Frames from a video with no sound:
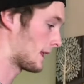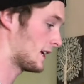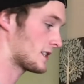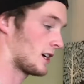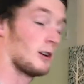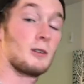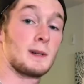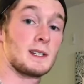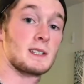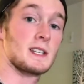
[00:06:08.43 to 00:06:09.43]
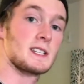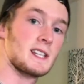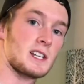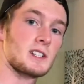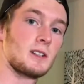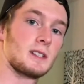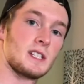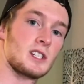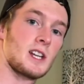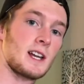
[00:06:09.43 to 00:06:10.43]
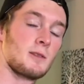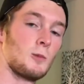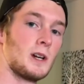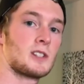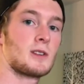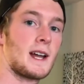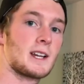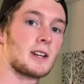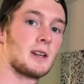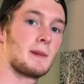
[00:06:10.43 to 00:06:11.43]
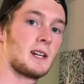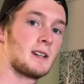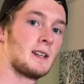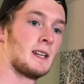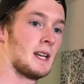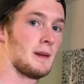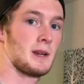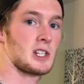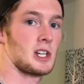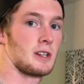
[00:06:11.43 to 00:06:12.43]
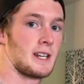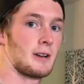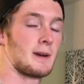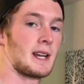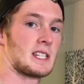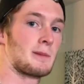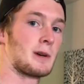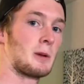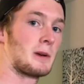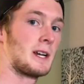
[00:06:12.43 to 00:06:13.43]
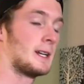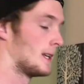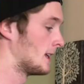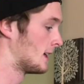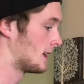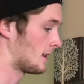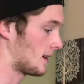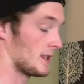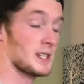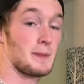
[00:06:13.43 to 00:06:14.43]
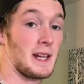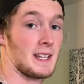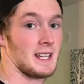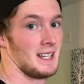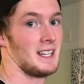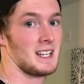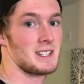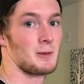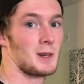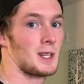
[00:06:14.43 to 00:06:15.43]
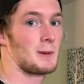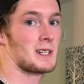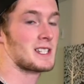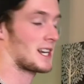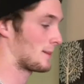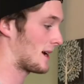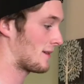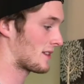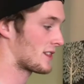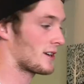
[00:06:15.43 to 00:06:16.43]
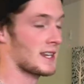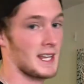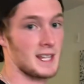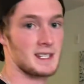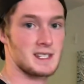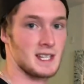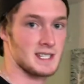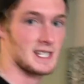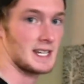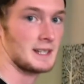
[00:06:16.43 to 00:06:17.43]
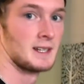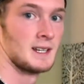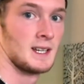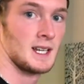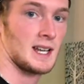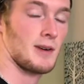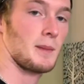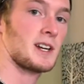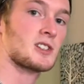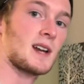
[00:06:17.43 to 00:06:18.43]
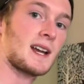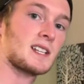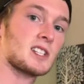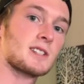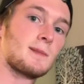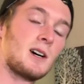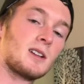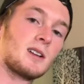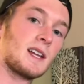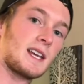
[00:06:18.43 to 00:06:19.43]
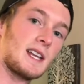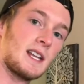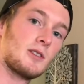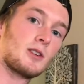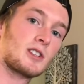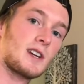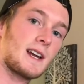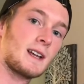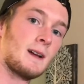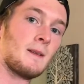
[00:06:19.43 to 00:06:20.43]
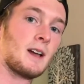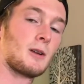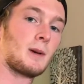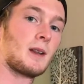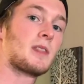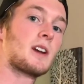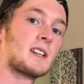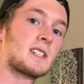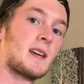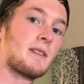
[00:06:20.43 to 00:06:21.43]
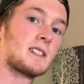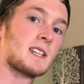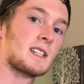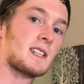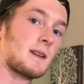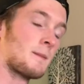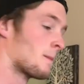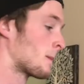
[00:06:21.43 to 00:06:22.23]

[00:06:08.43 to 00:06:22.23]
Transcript: it's always essential to check what track you're going to be on and make sure your gear ring is appropriate. On this bike, it's a really weird setup. I have a 38-16. If I'm on a track that's smaller, like an indoor track, I'll run a 37-16.